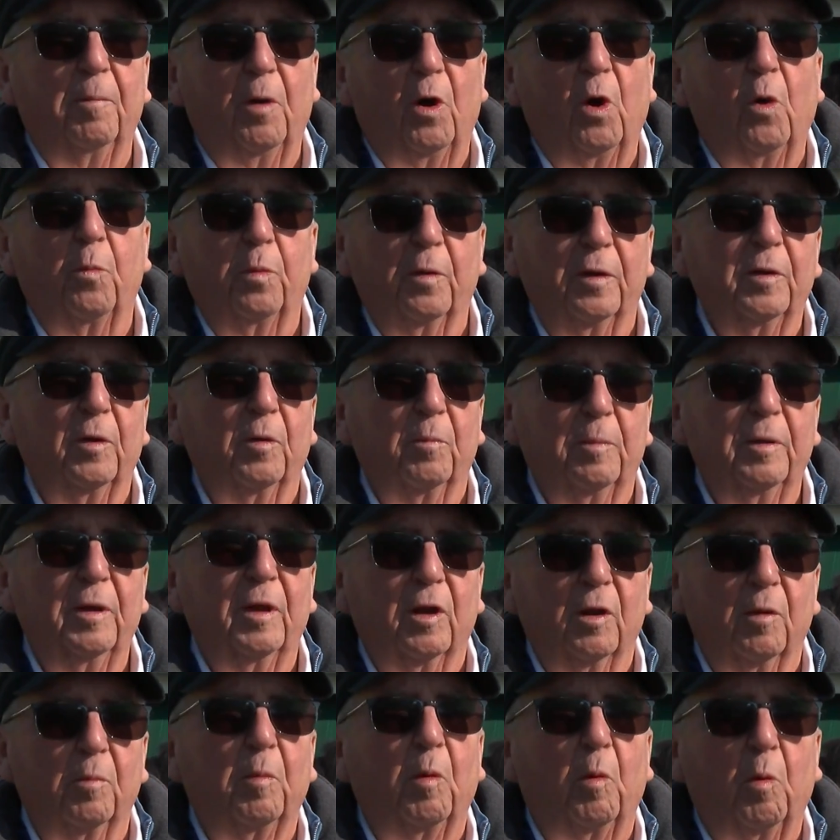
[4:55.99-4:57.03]
hoping he'll be a
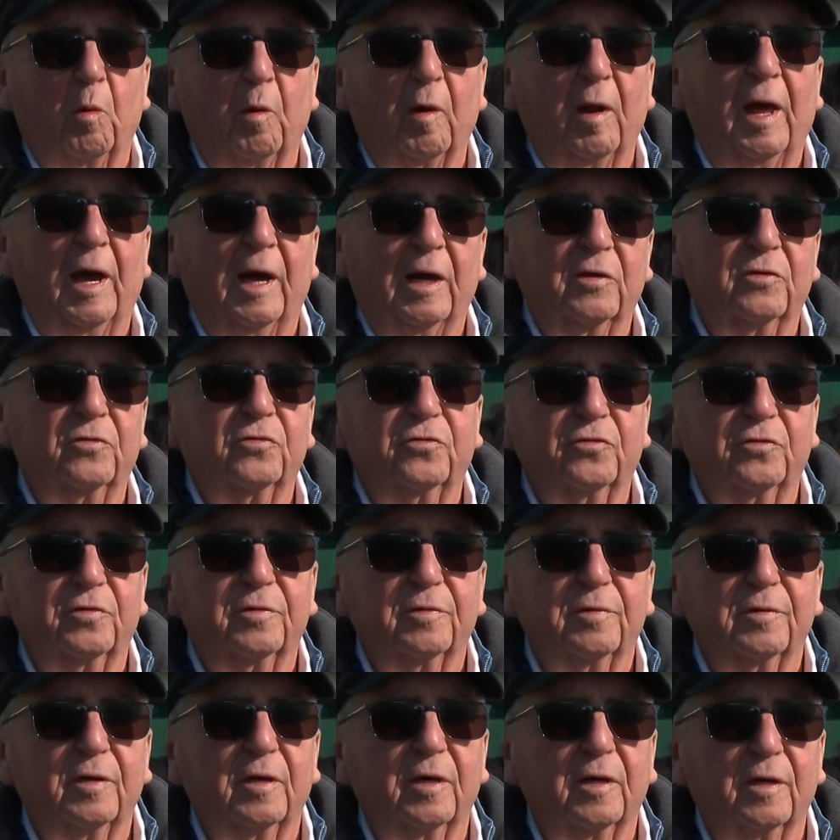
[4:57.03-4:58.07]
little more relaxed
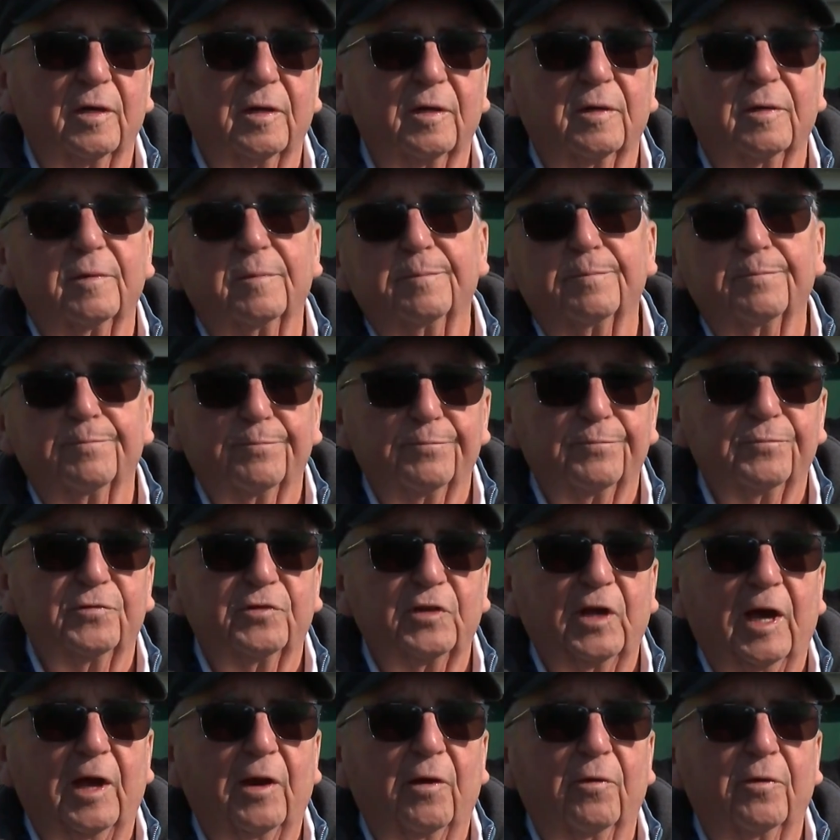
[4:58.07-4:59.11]

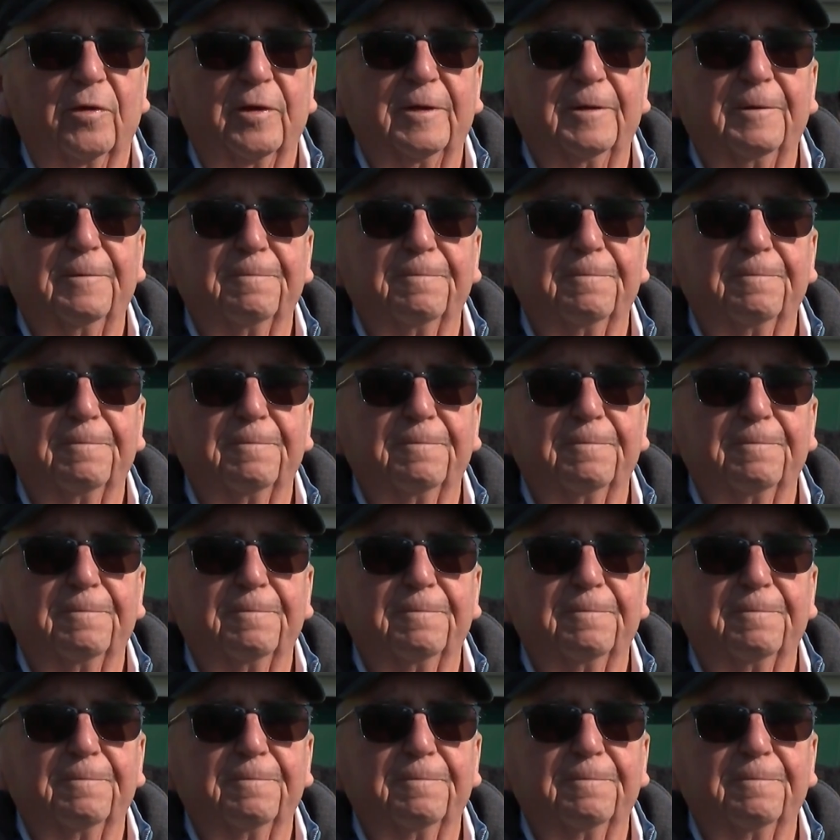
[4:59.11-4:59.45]
Saturday.